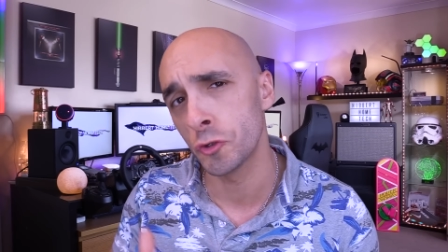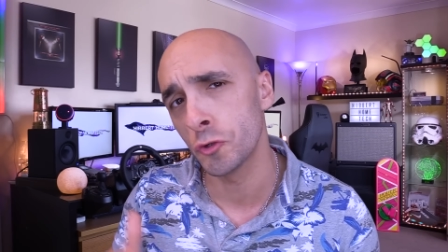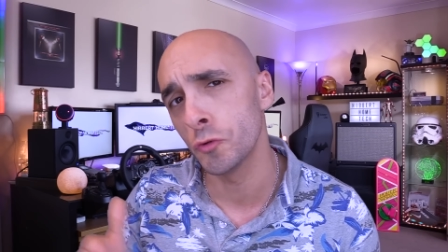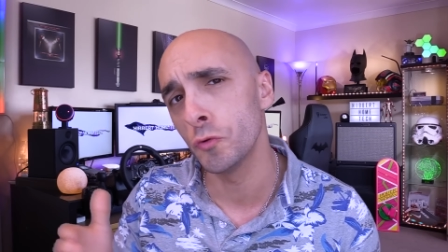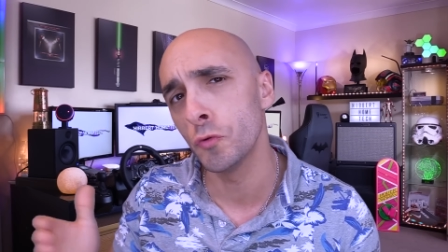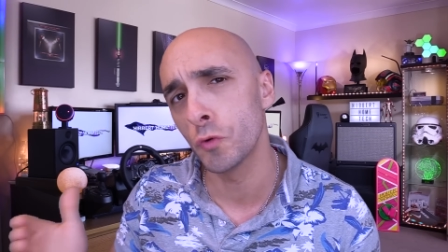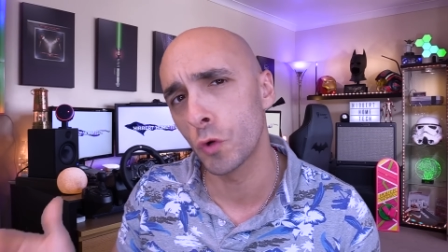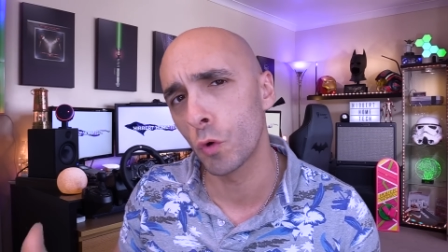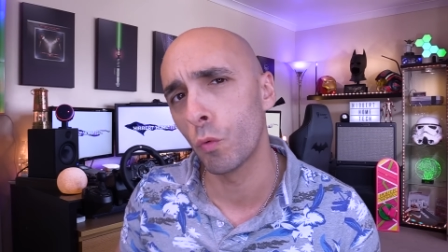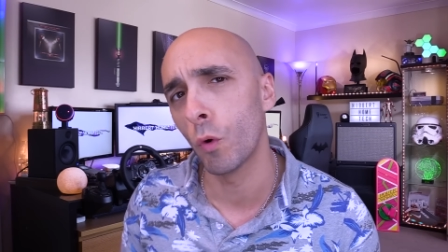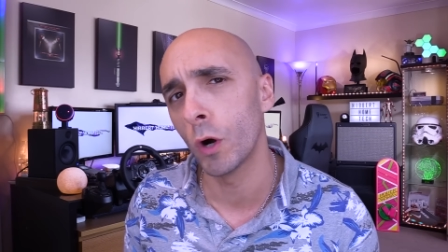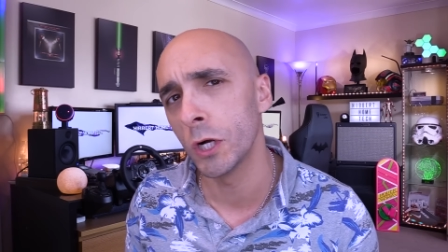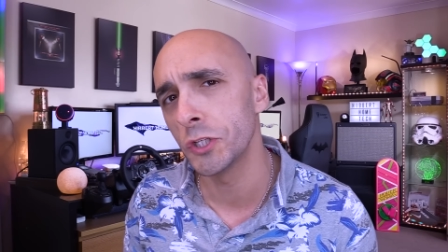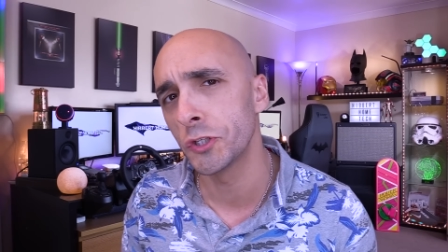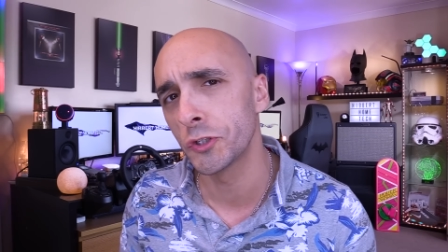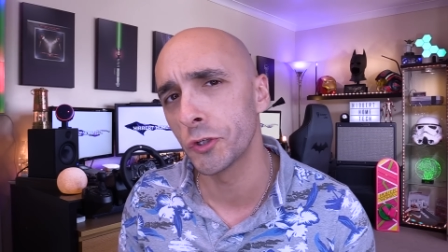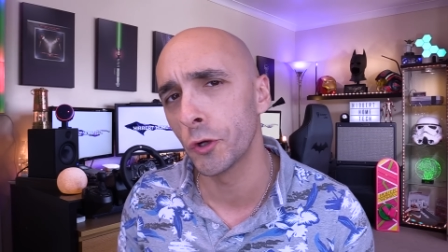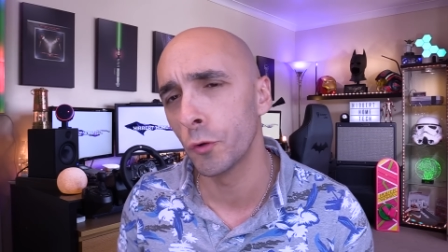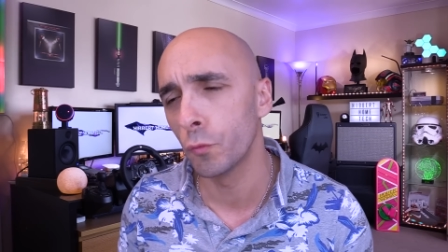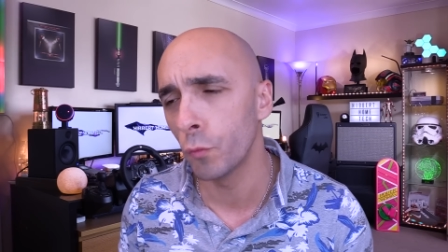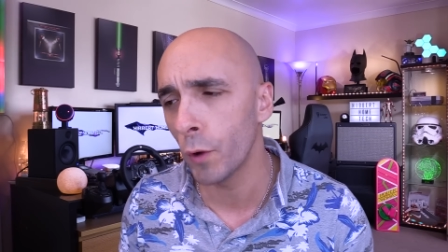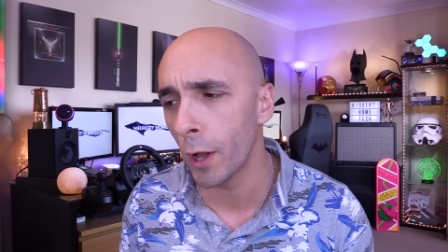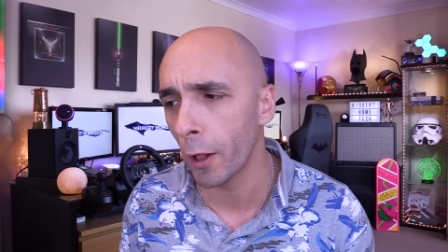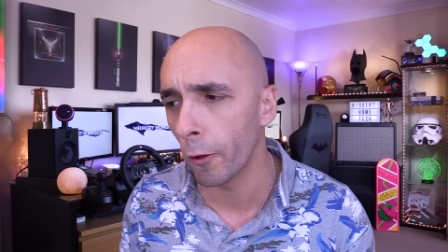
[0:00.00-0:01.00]
do quite
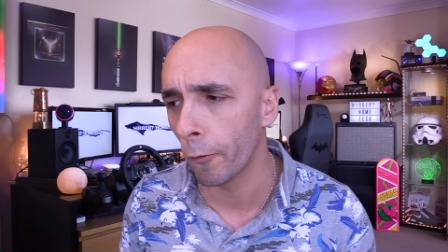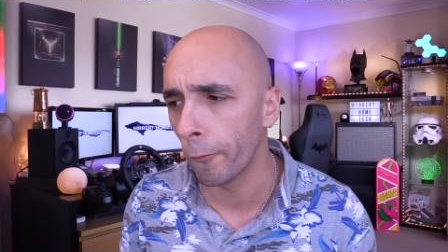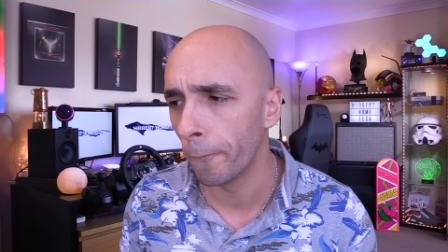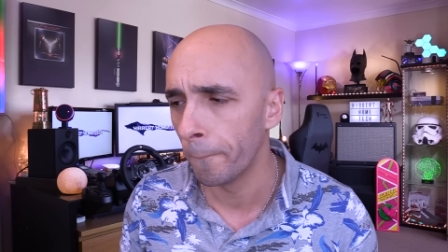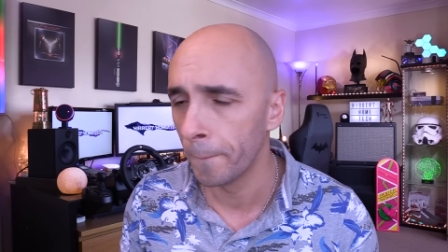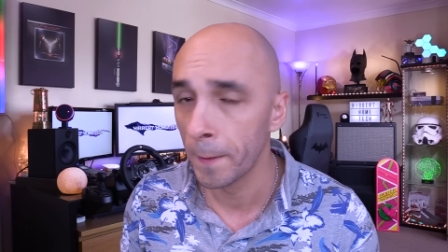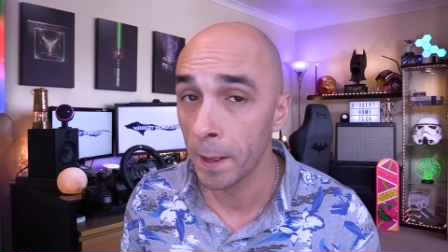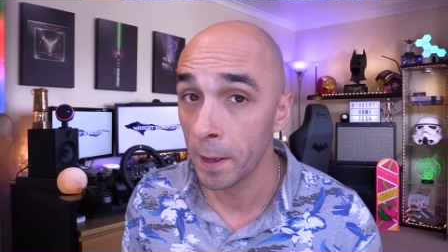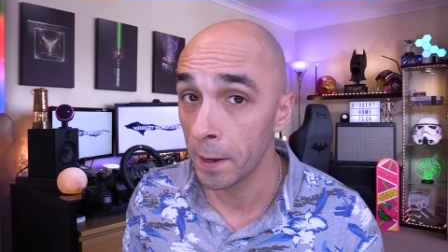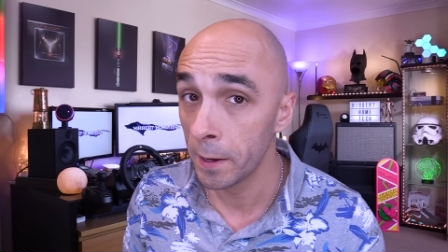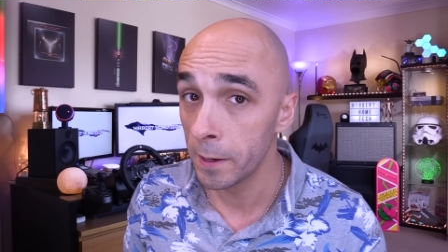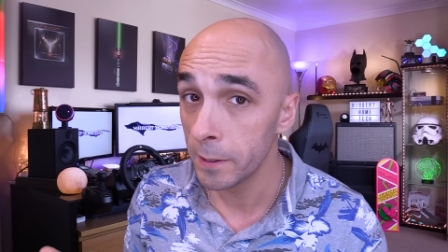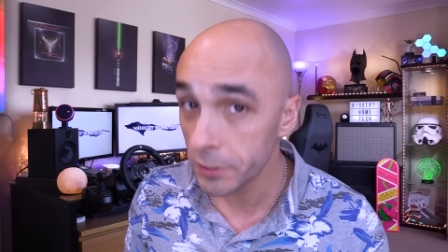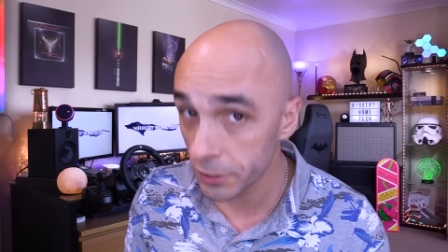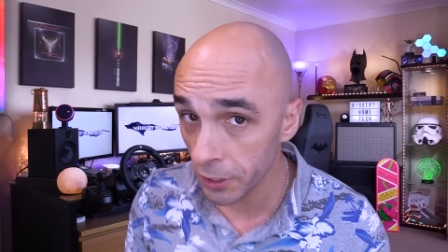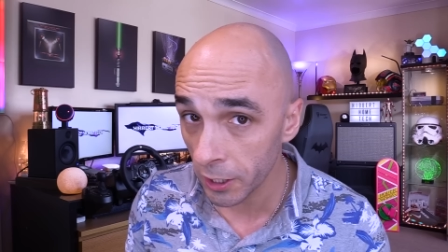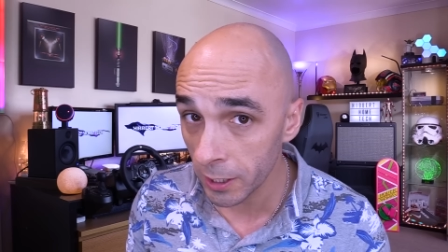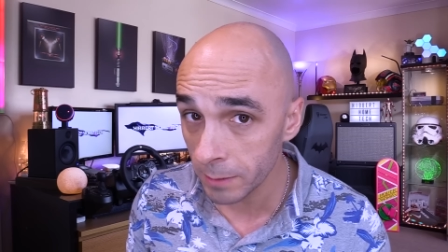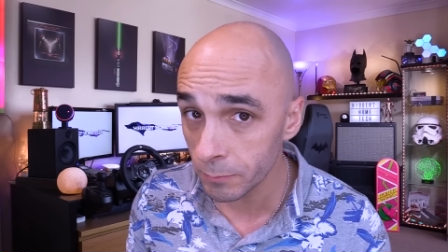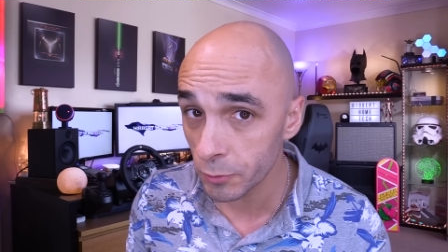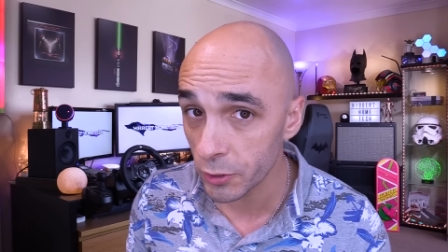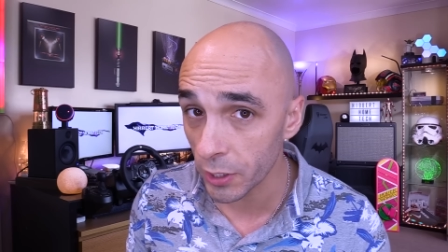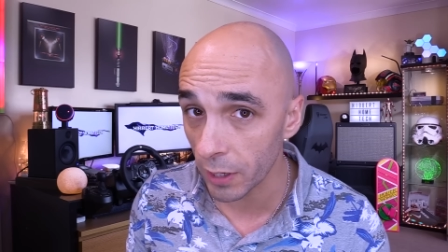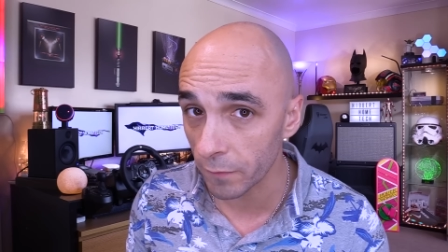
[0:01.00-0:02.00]
so well.
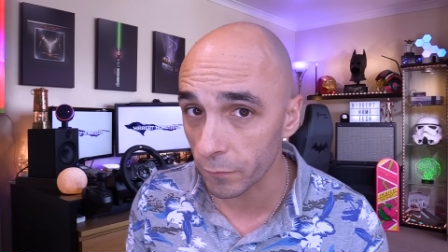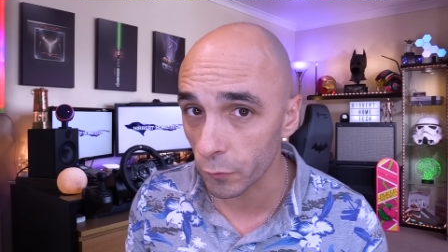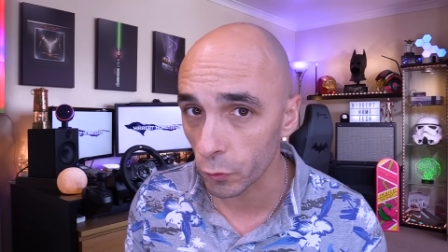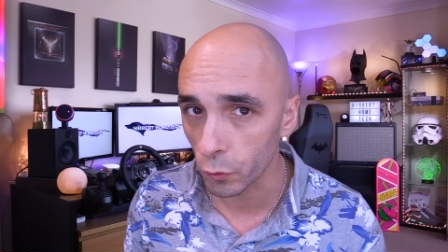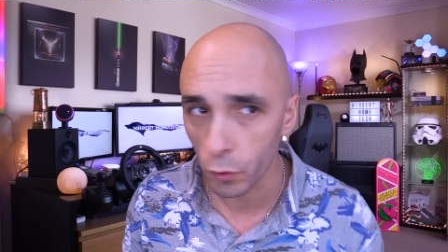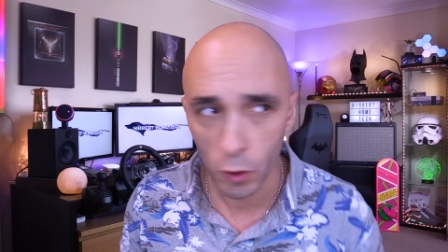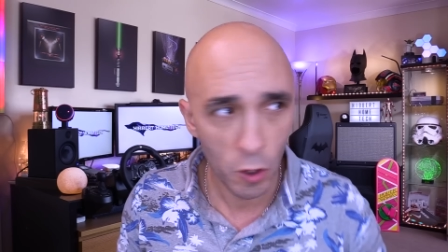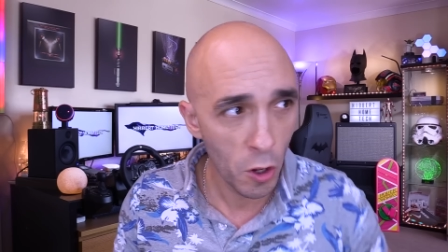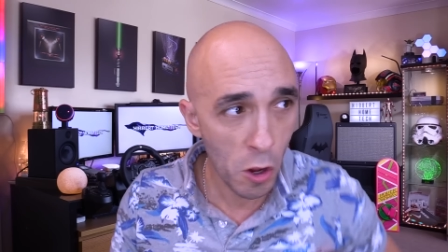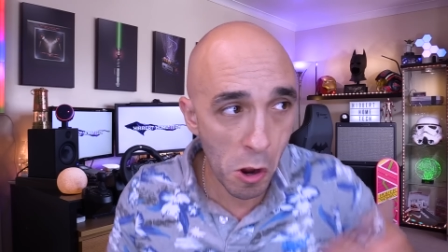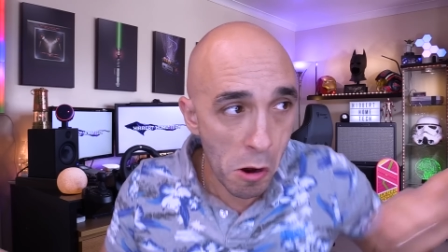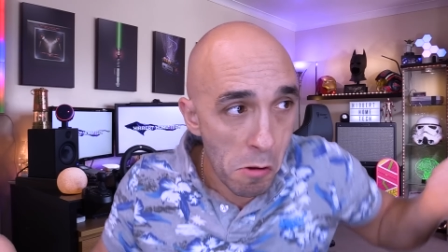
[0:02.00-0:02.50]
Time travel.